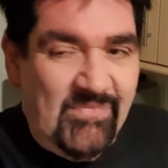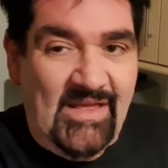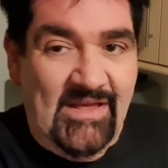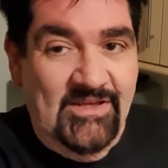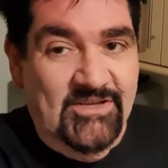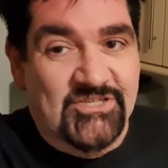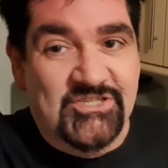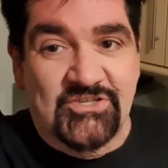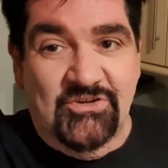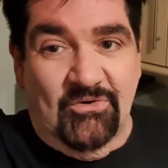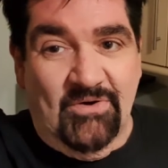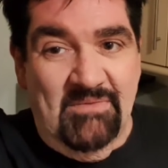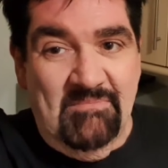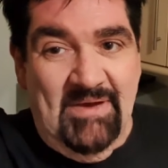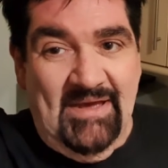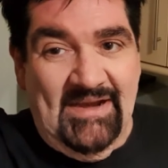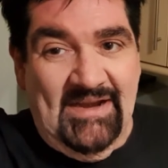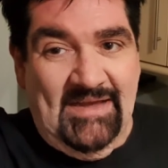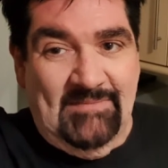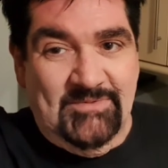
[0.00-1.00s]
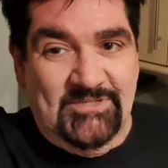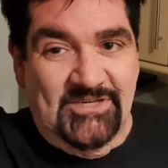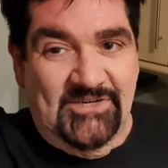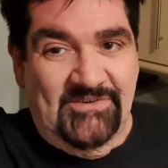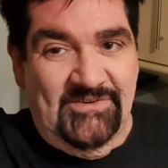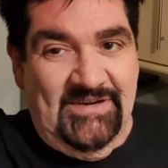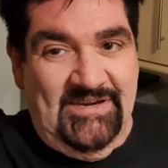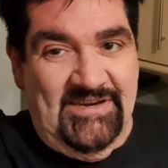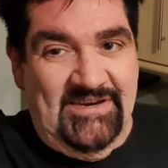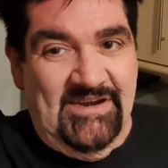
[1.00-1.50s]
her story made
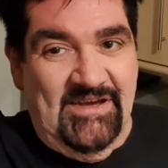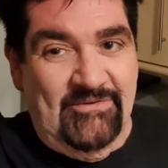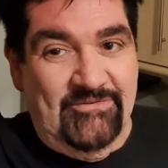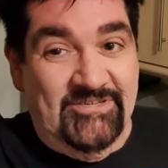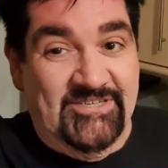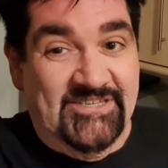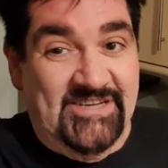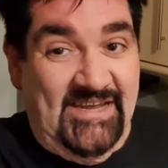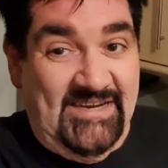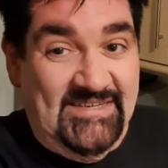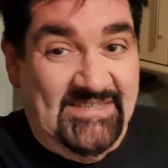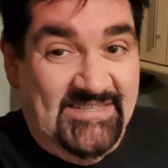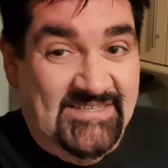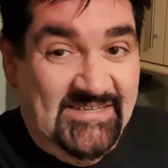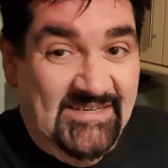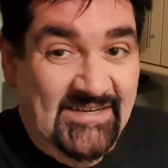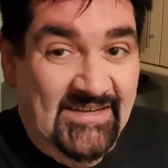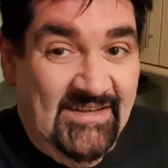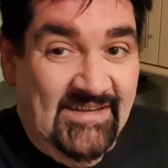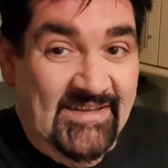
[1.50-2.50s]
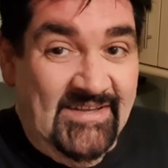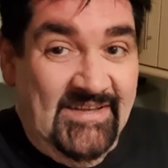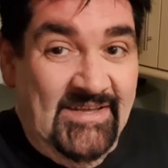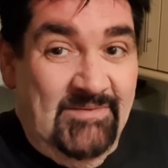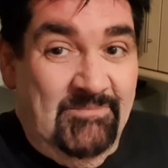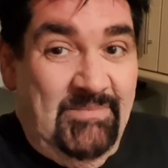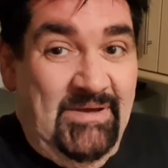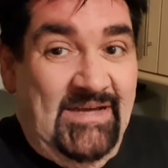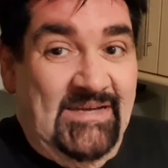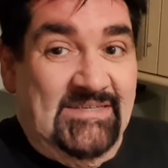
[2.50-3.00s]
absolutely no sense.
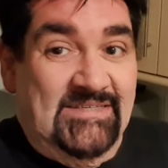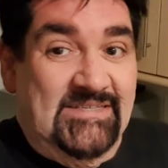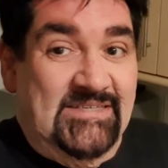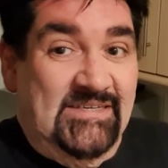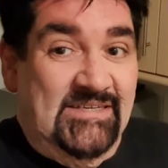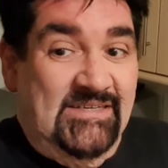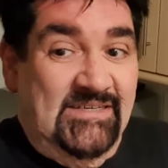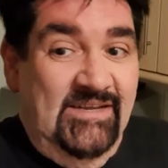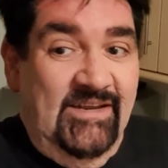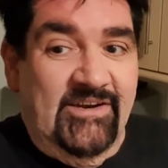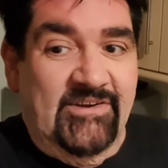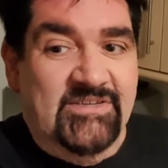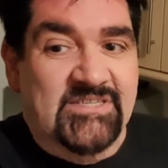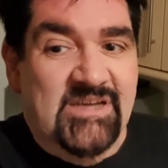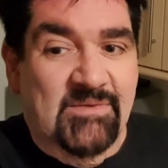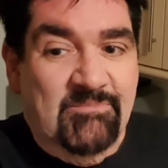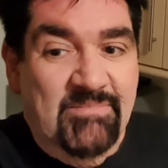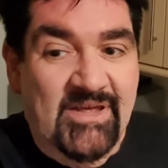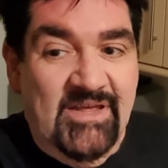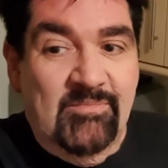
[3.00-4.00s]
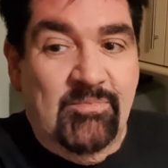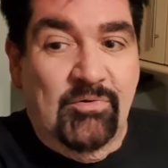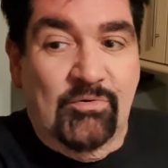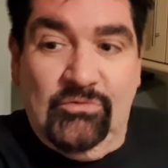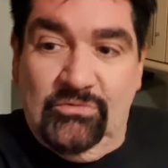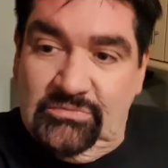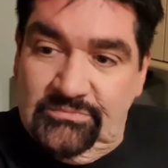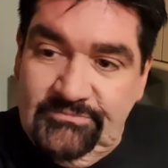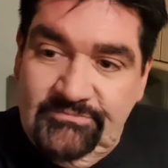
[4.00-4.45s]
But some people,